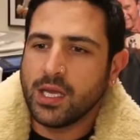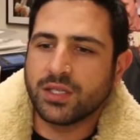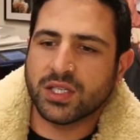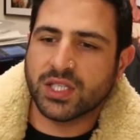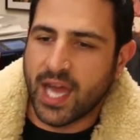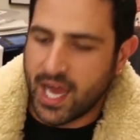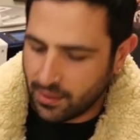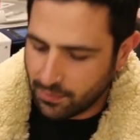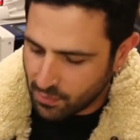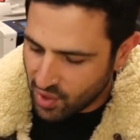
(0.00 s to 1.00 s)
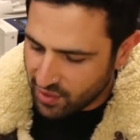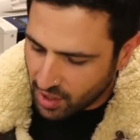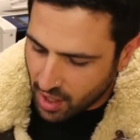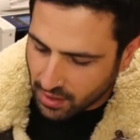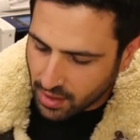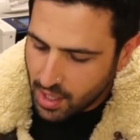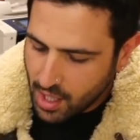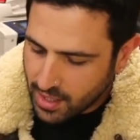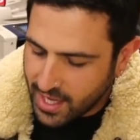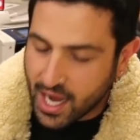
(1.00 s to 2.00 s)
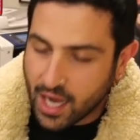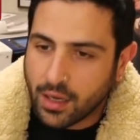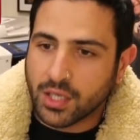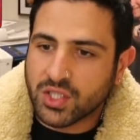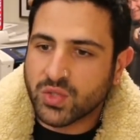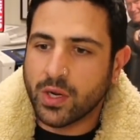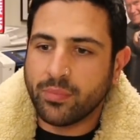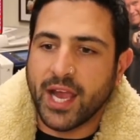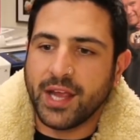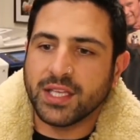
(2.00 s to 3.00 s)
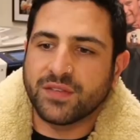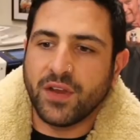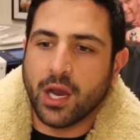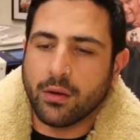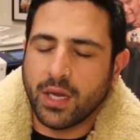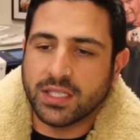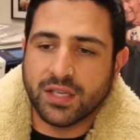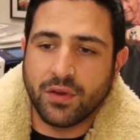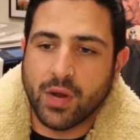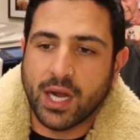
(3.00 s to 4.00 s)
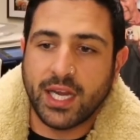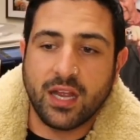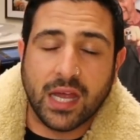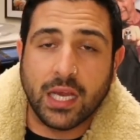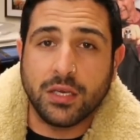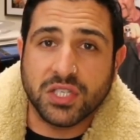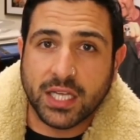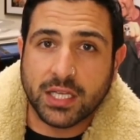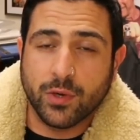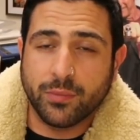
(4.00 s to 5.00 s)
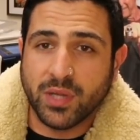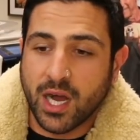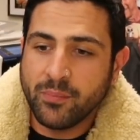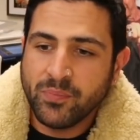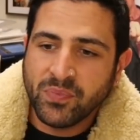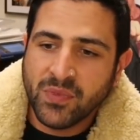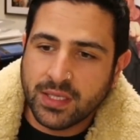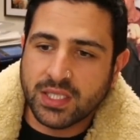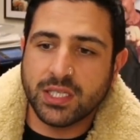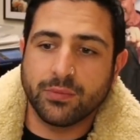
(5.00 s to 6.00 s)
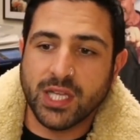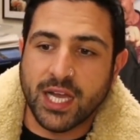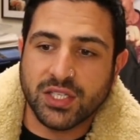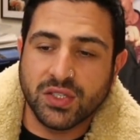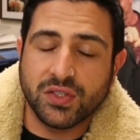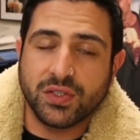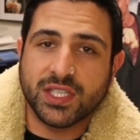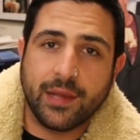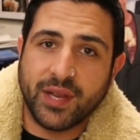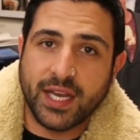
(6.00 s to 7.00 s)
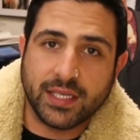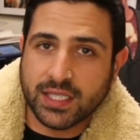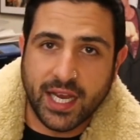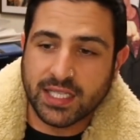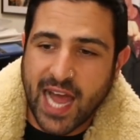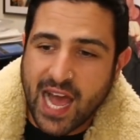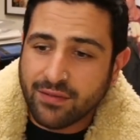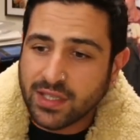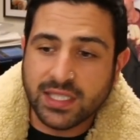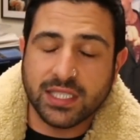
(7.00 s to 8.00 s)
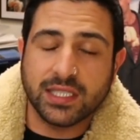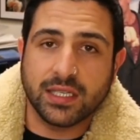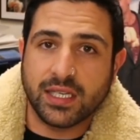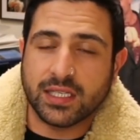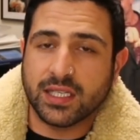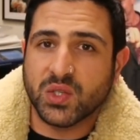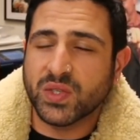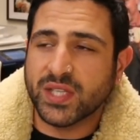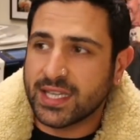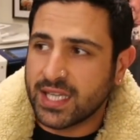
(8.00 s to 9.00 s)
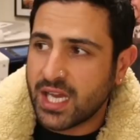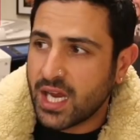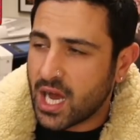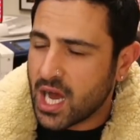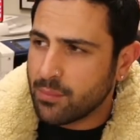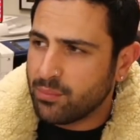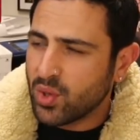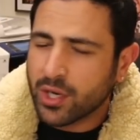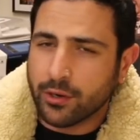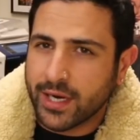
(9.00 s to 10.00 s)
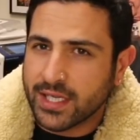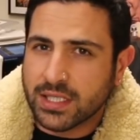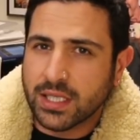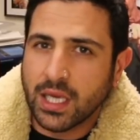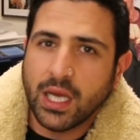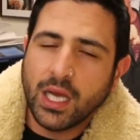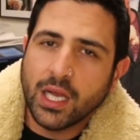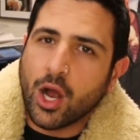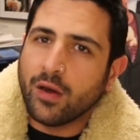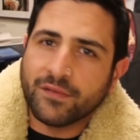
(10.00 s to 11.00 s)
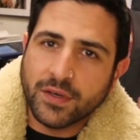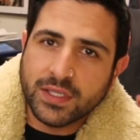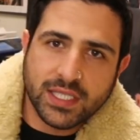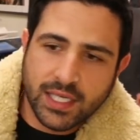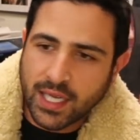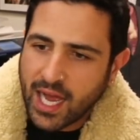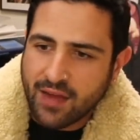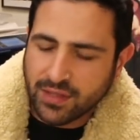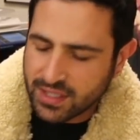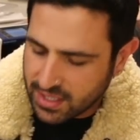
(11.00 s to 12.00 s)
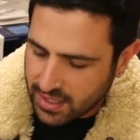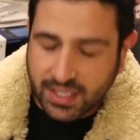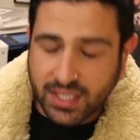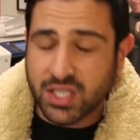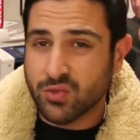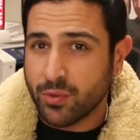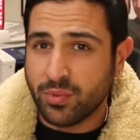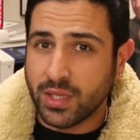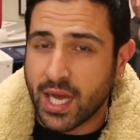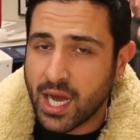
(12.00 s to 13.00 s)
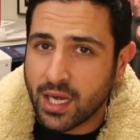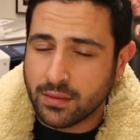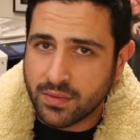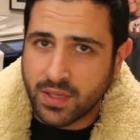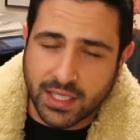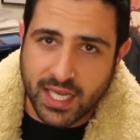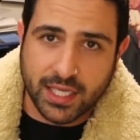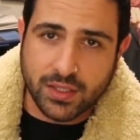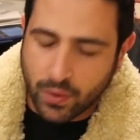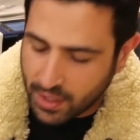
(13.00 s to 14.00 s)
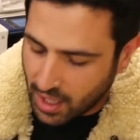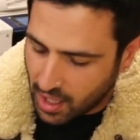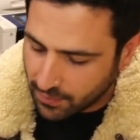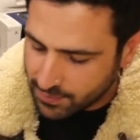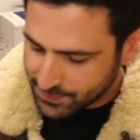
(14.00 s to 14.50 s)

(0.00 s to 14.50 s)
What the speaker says: Just saying, moving on. Now, I just want to play you this video interview right here. Thank you, Jack the Rippler. This is in relation to CBDCs. Have a listen to this. This was at the Bucharest conference. Have a listen to this. This is Ripple exec talking here.